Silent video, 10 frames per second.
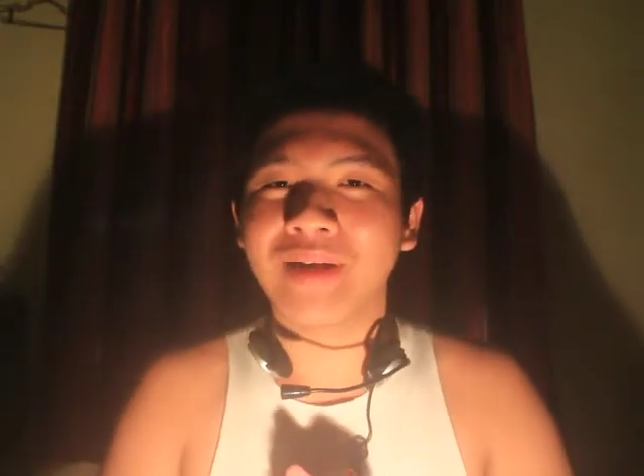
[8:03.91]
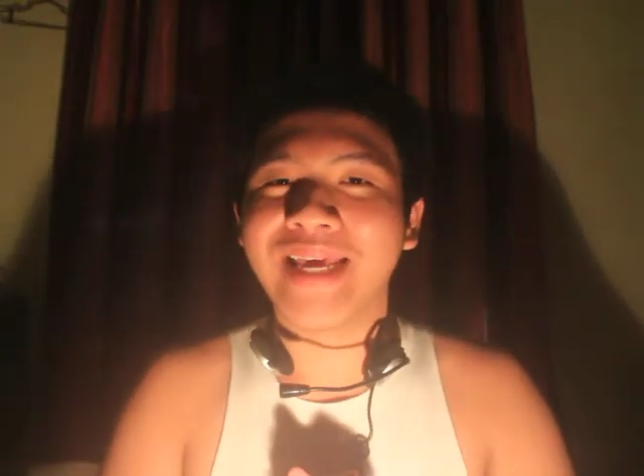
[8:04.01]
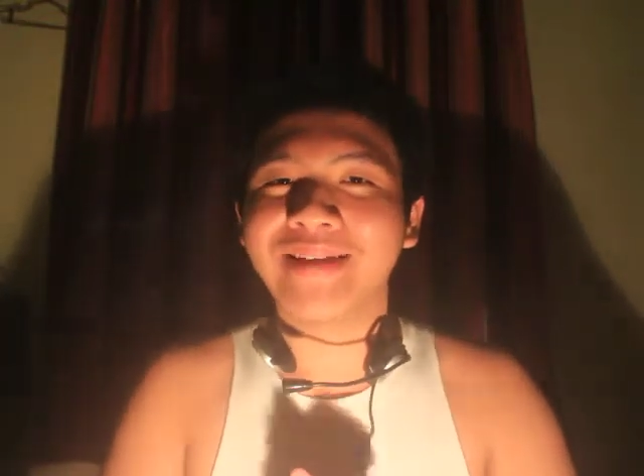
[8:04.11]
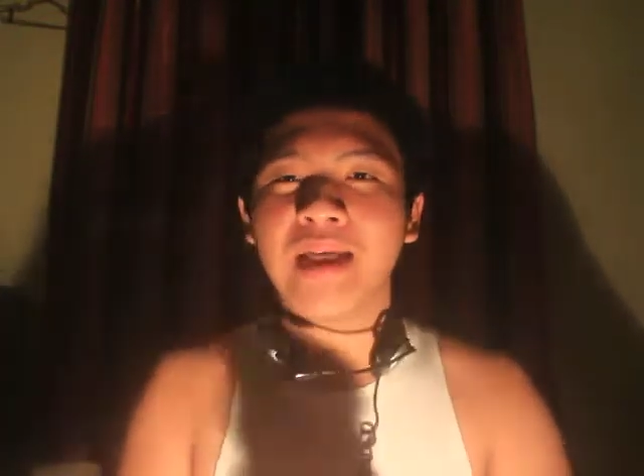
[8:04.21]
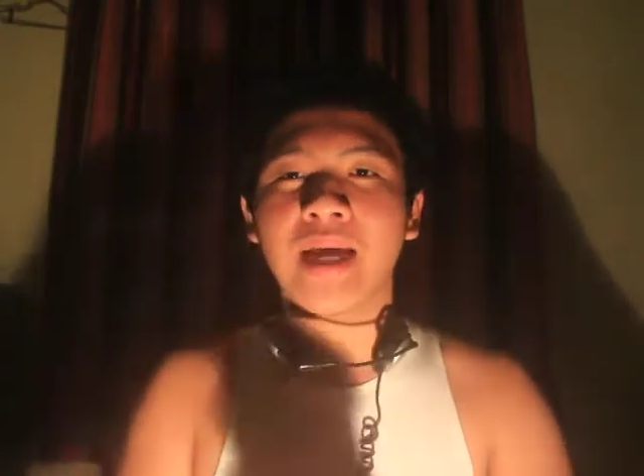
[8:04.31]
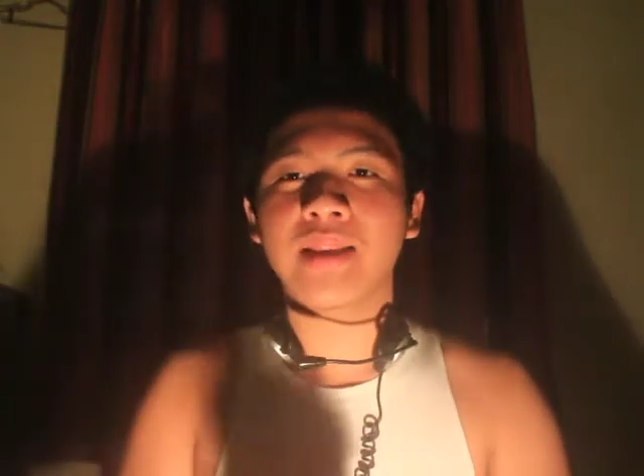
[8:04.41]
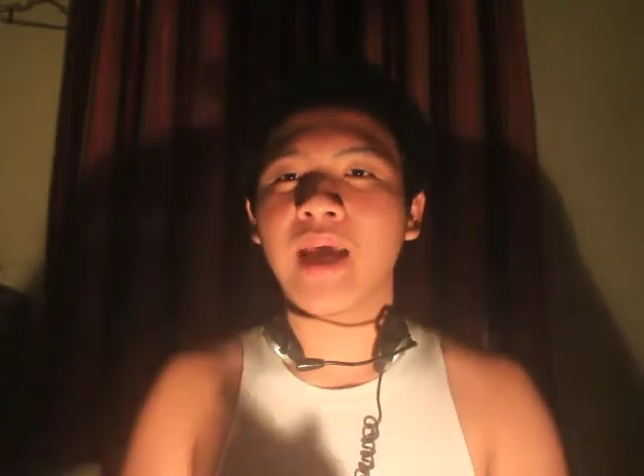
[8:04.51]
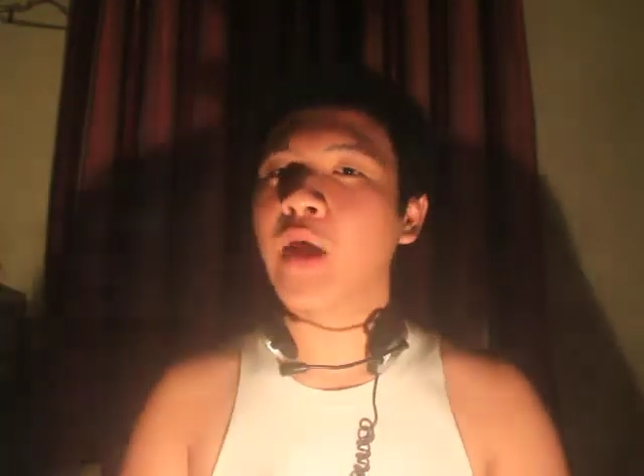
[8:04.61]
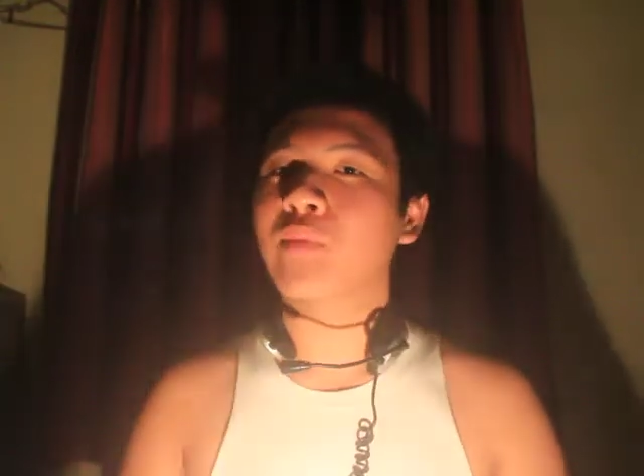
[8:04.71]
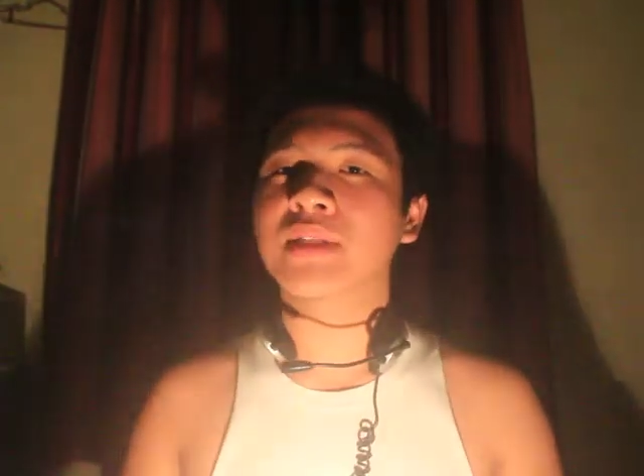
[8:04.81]
Like, dati,
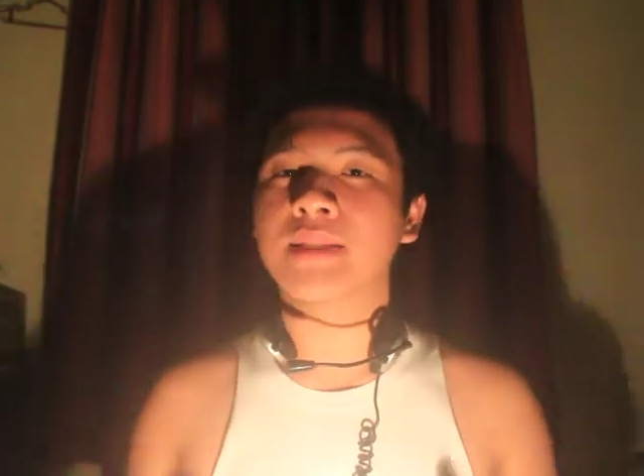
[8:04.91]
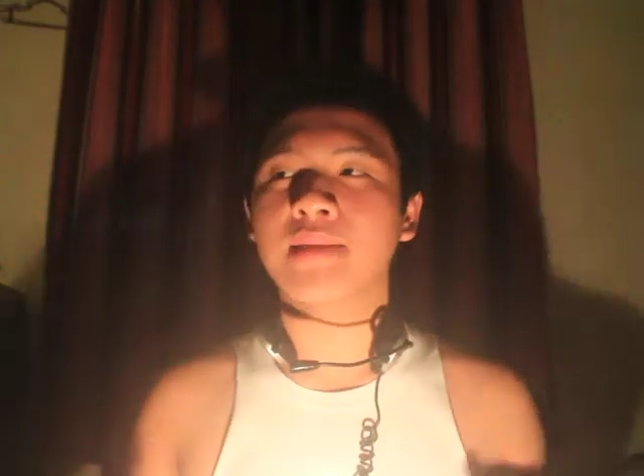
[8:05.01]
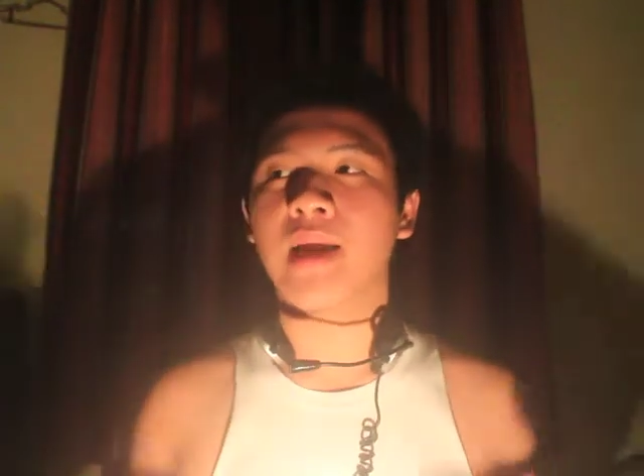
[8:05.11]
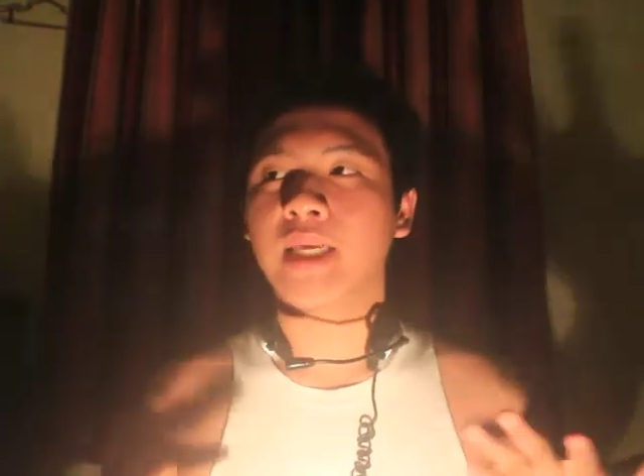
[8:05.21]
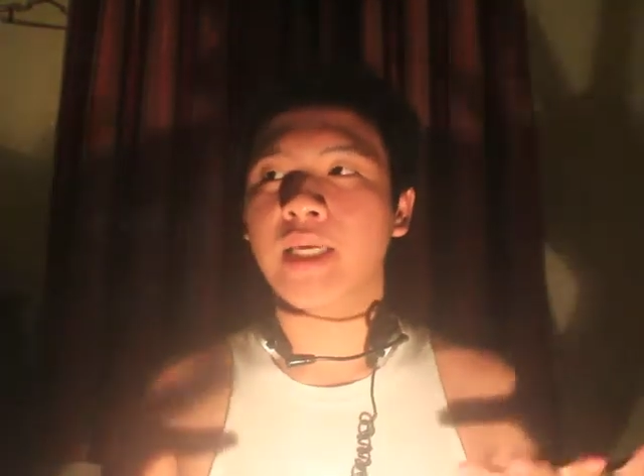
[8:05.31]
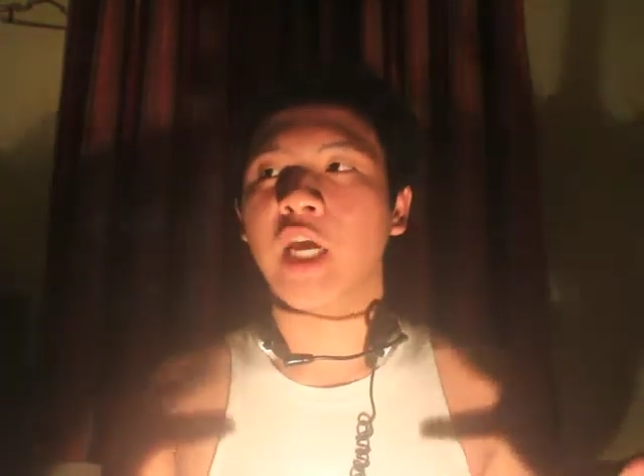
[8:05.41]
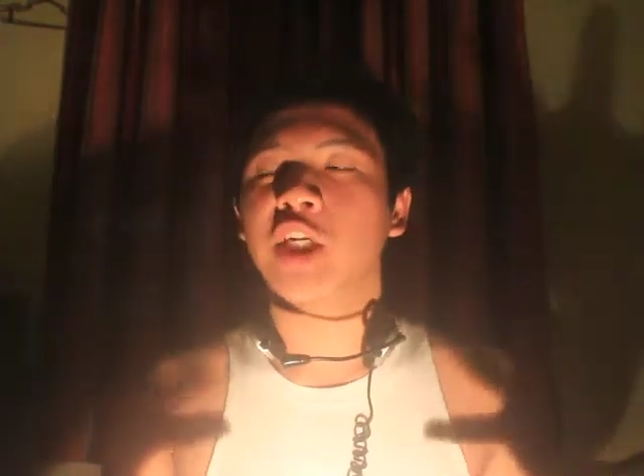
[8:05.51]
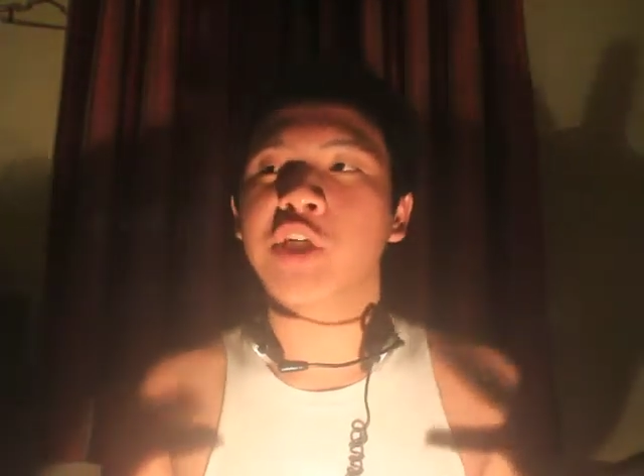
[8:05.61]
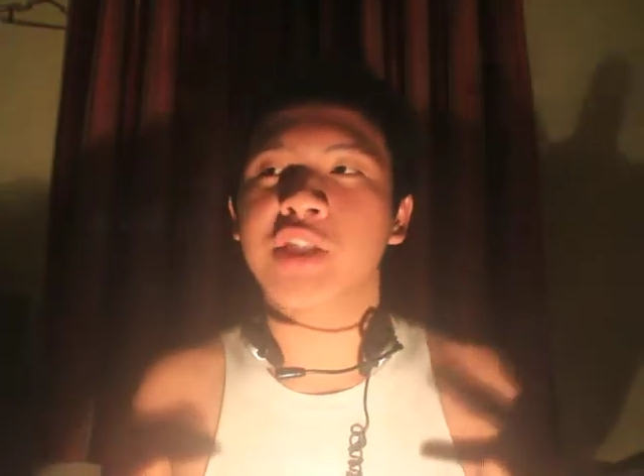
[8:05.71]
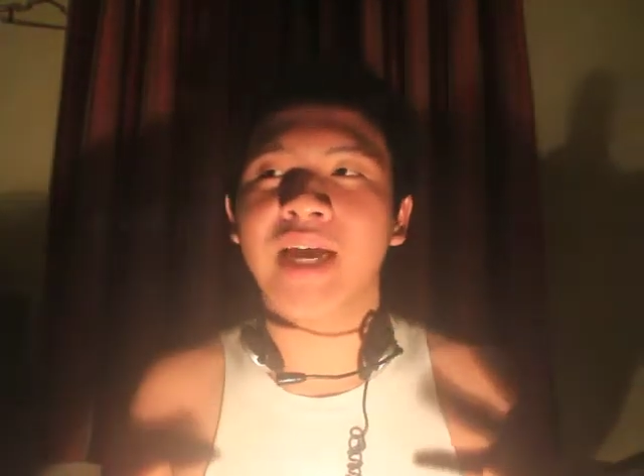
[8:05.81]
I was laging
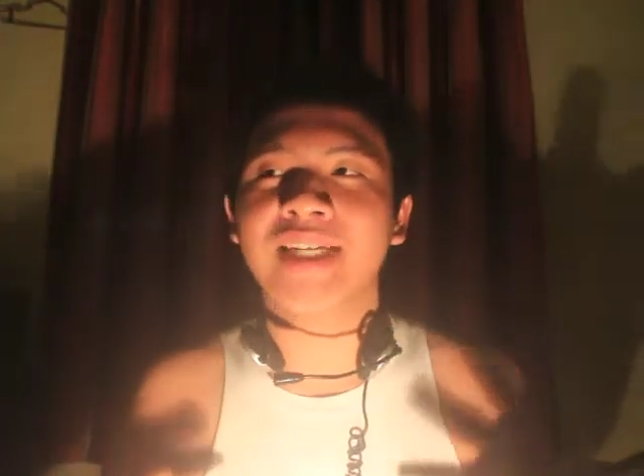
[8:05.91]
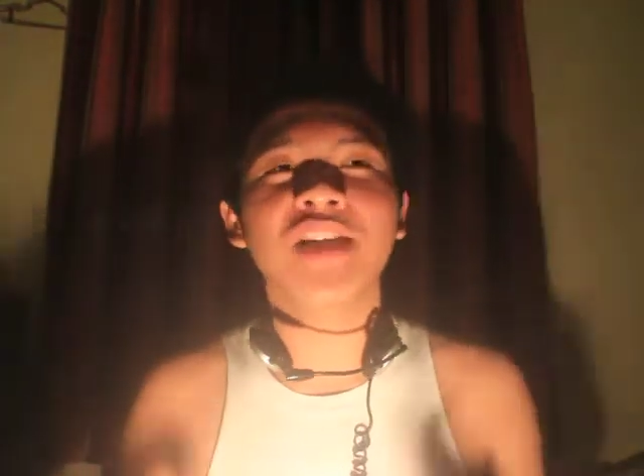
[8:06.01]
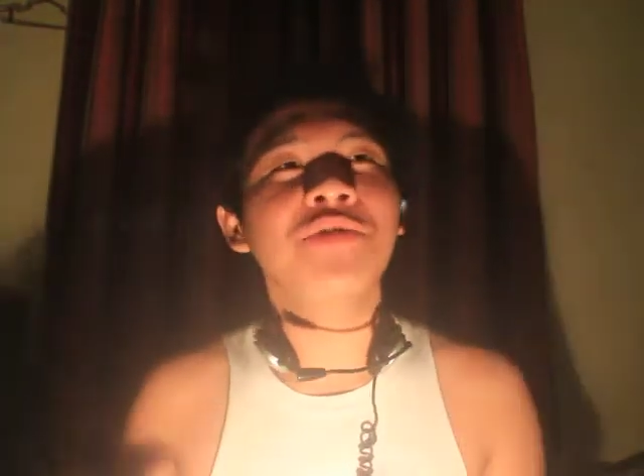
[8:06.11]
energized.